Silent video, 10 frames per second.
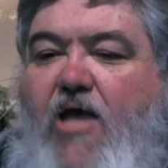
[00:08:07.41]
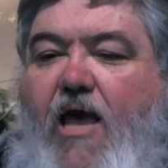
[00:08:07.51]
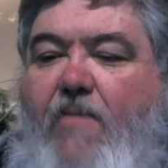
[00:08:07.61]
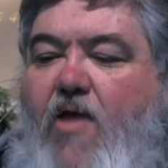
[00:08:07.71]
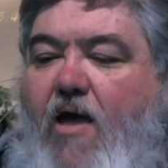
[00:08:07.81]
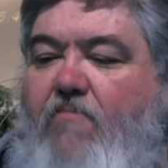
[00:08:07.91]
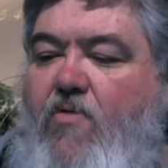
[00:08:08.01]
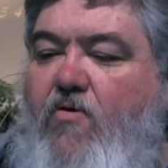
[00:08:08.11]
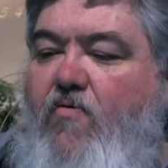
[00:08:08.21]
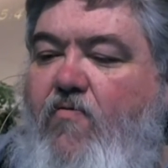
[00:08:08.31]
I am not
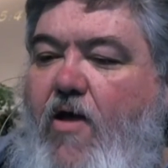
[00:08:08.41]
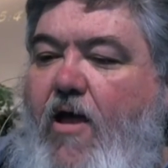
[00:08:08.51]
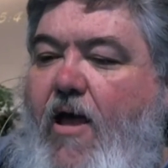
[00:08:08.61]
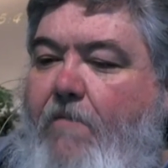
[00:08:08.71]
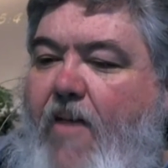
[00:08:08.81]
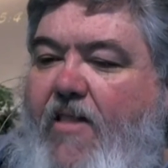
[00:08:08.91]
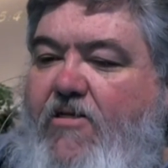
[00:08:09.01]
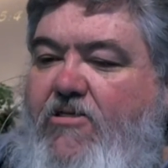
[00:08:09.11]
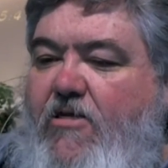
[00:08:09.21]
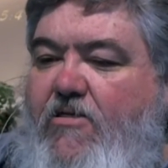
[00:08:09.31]
moved by the
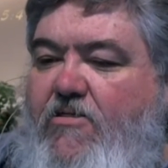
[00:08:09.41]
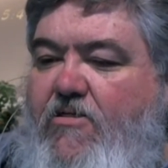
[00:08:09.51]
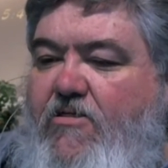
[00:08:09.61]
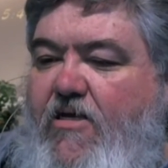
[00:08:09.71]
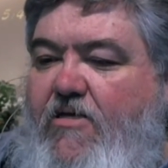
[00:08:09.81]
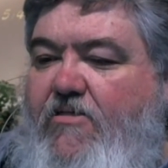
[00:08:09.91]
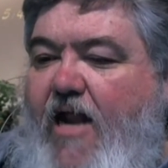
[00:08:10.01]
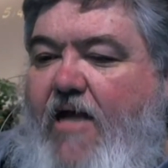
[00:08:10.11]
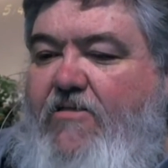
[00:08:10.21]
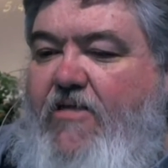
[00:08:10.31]
sickness and disease that
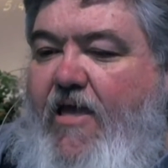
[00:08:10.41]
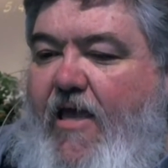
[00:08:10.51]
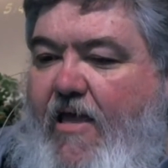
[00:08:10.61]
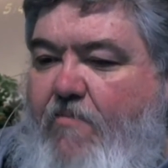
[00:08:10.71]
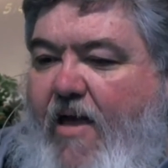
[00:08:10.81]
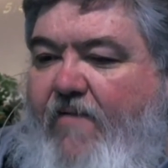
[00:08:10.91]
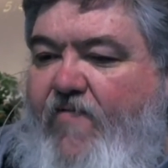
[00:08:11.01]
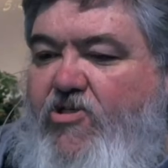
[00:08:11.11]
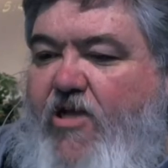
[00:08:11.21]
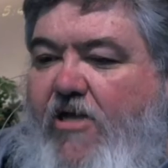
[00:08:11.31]
I see in
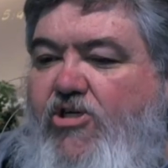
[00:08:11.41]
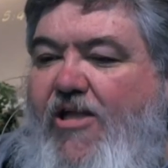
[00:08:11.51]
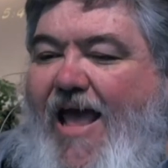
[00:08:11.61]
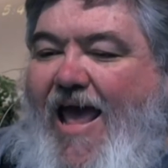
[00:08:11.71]
manifestation.